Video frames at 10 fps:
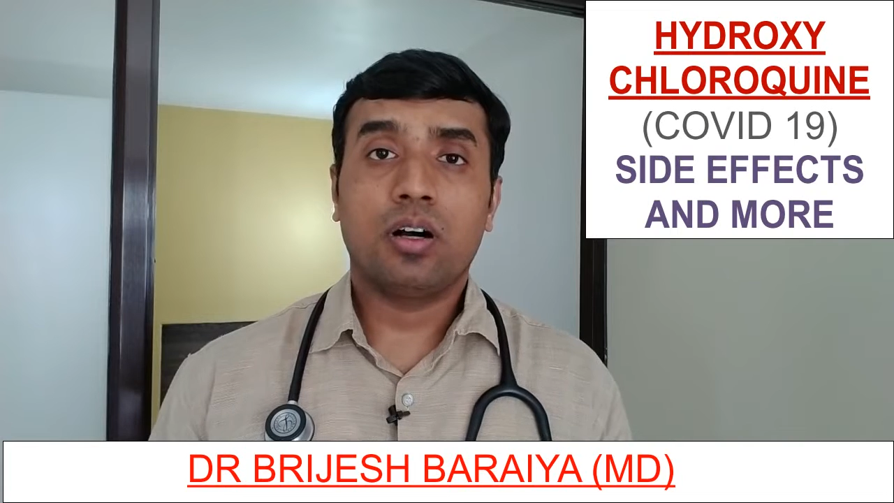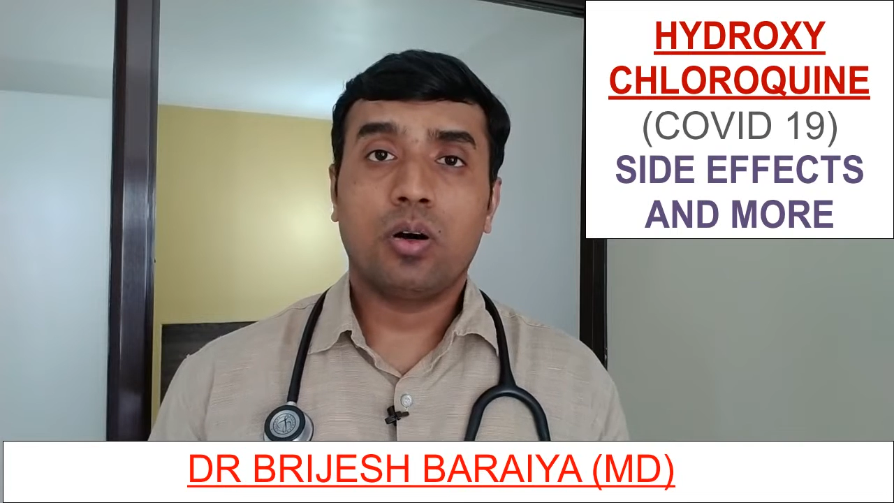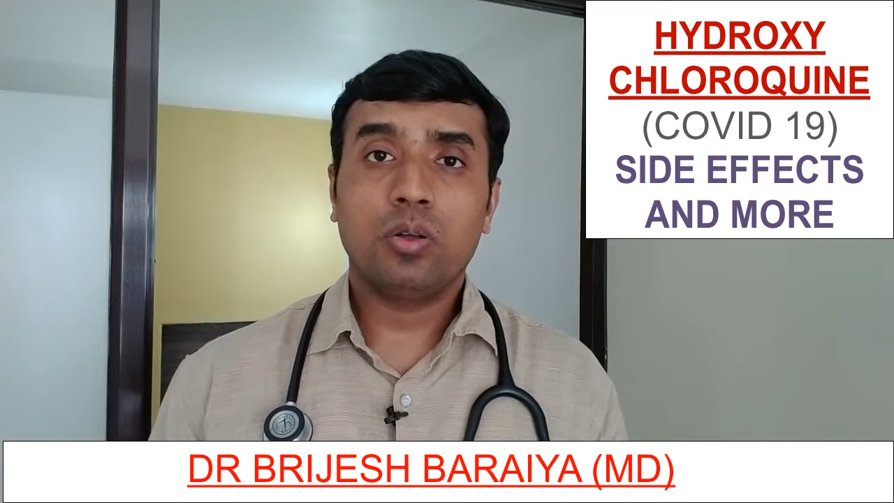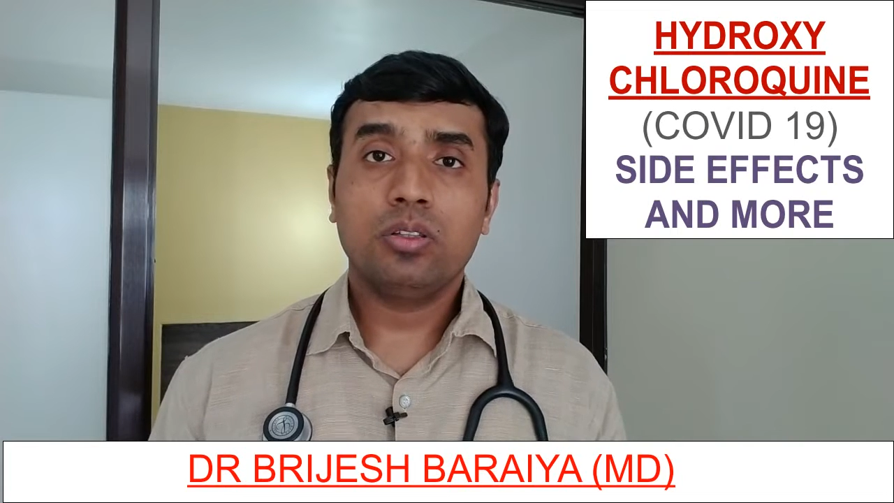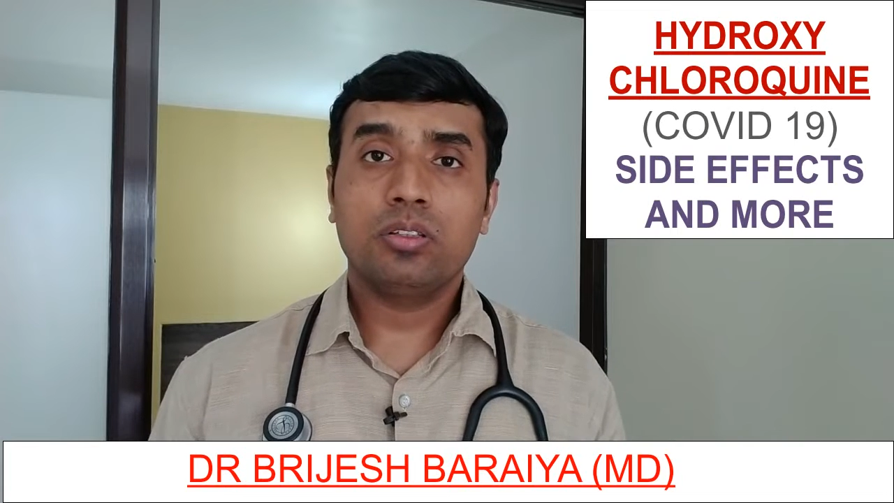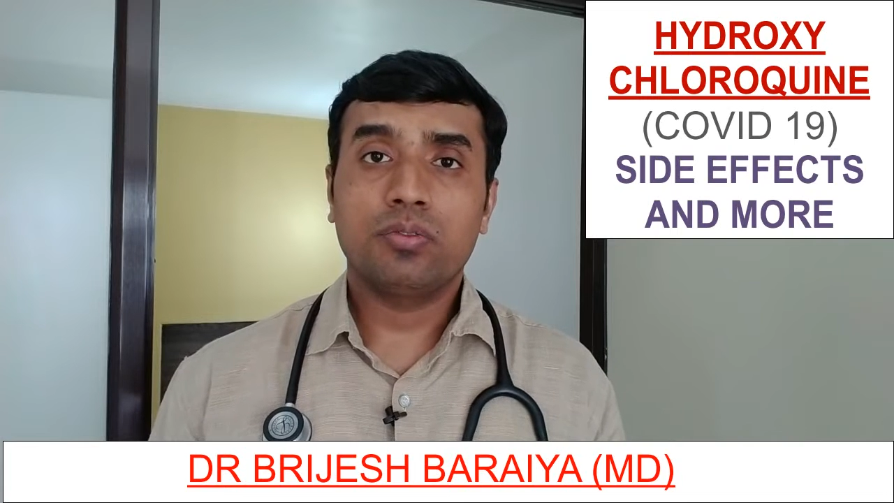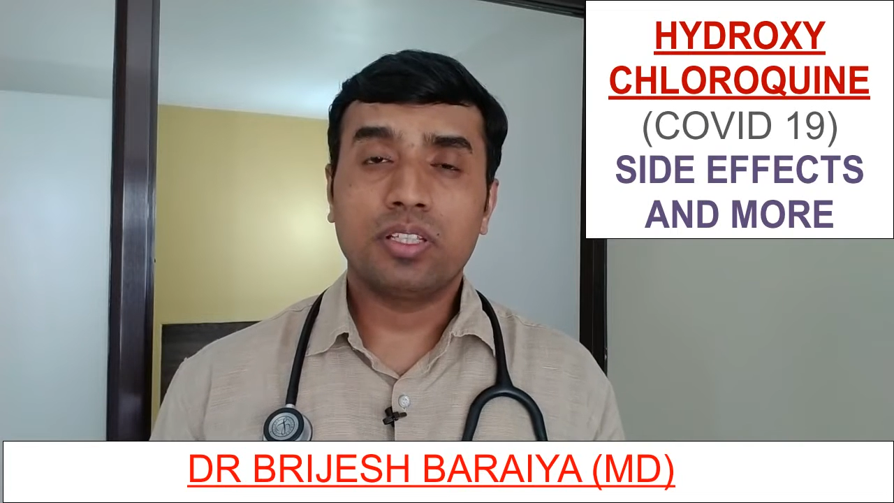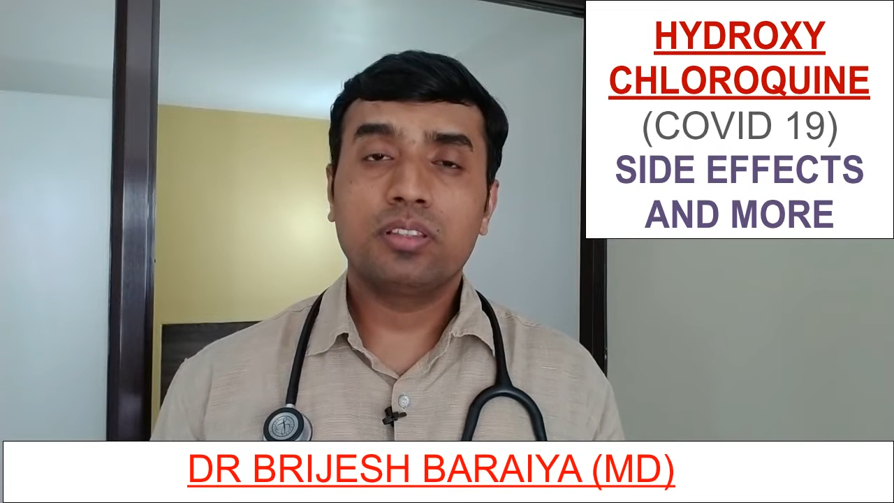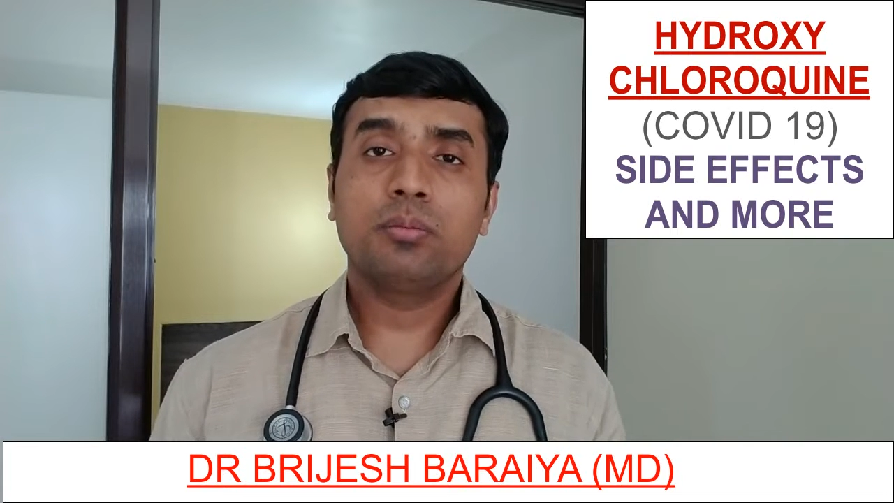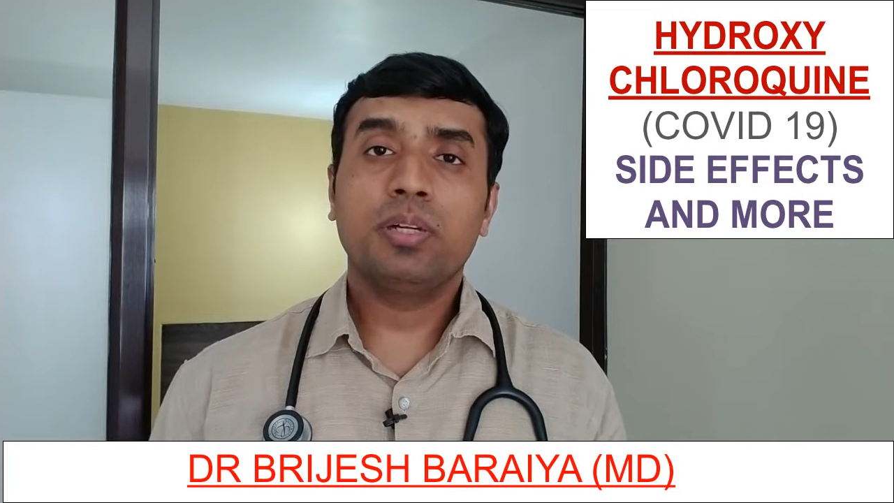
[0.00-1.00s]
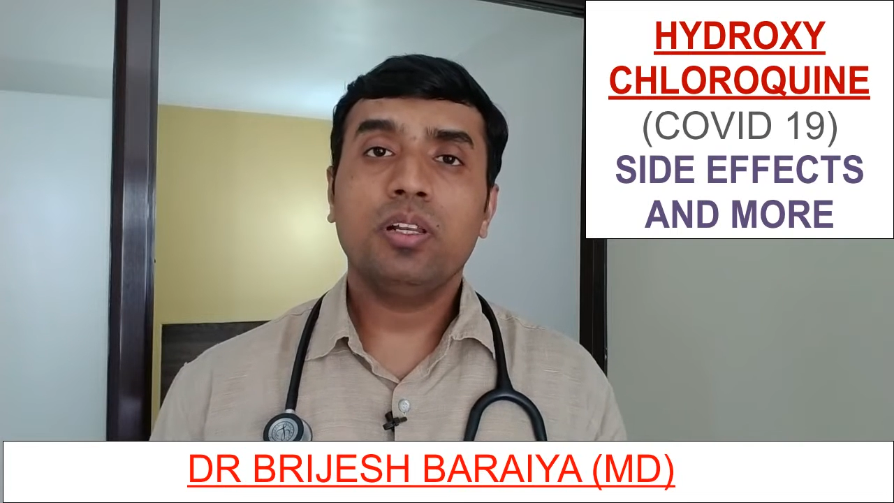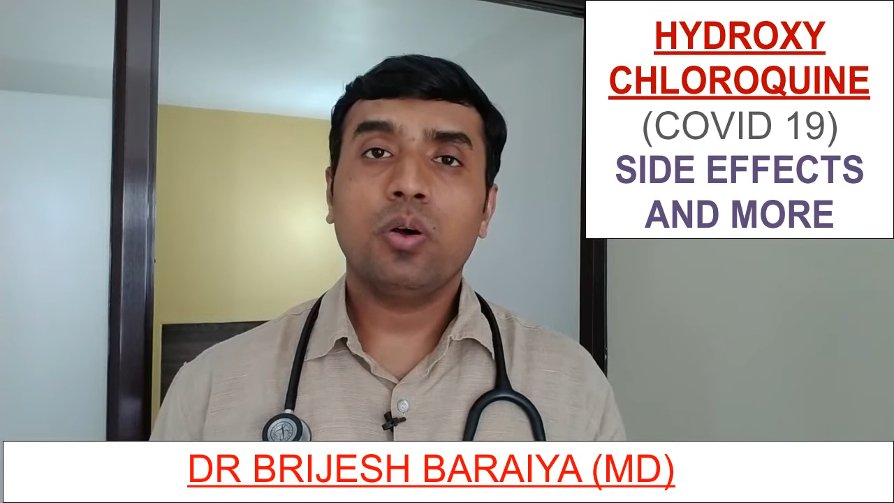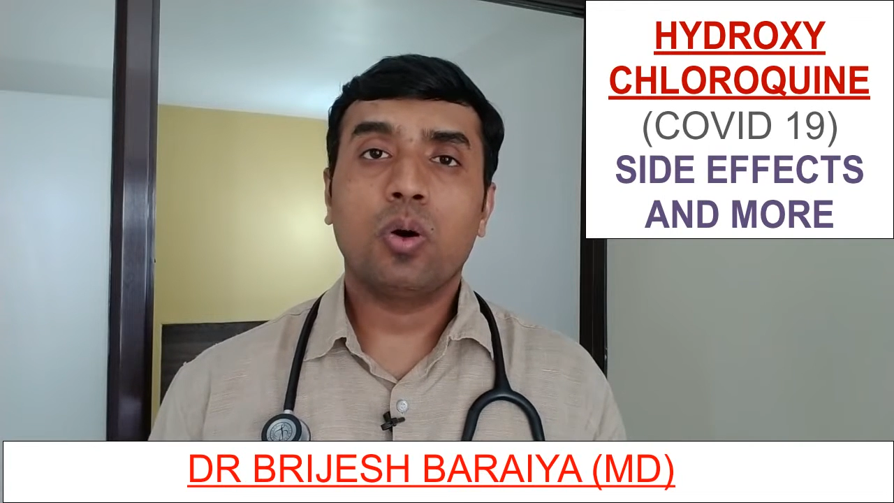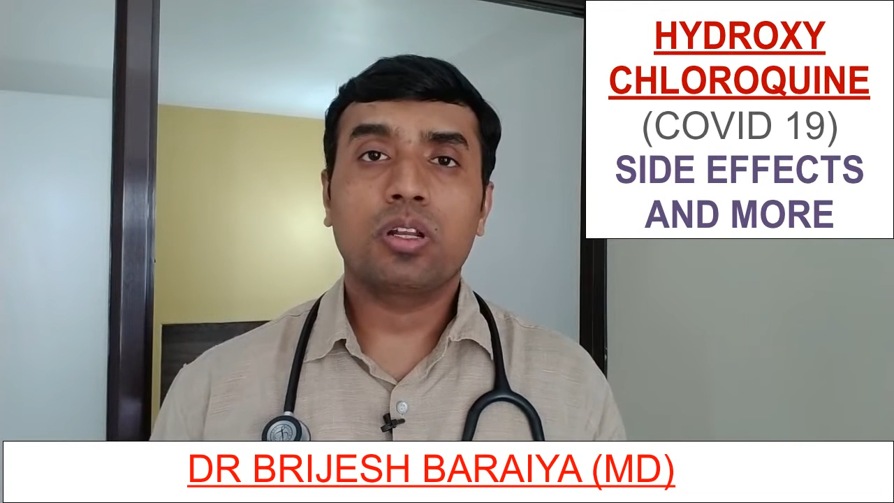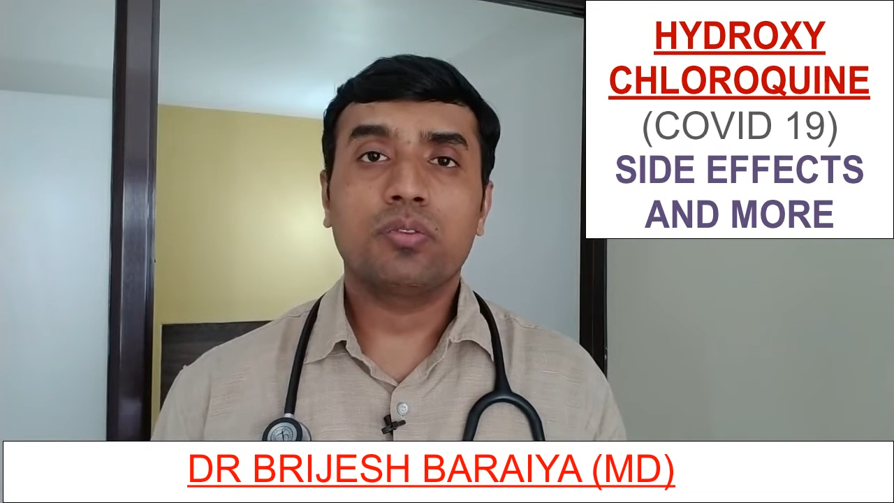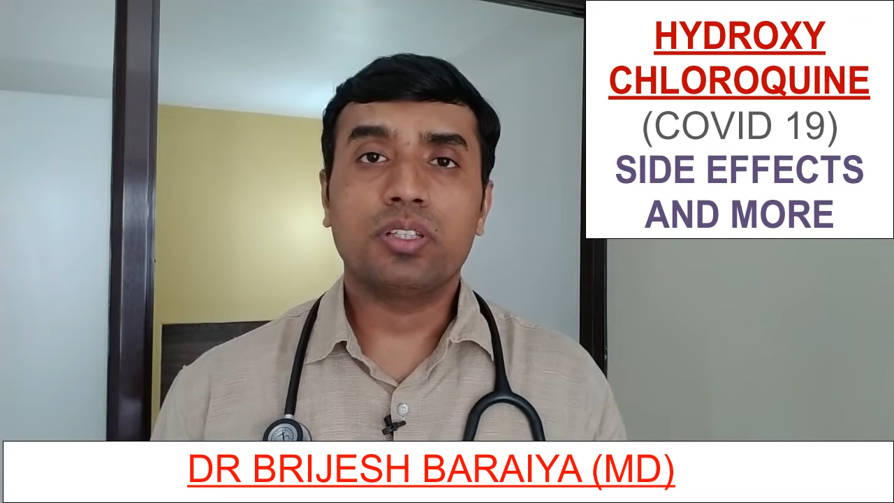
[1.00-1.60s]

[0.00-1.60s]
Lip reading: on with the milk or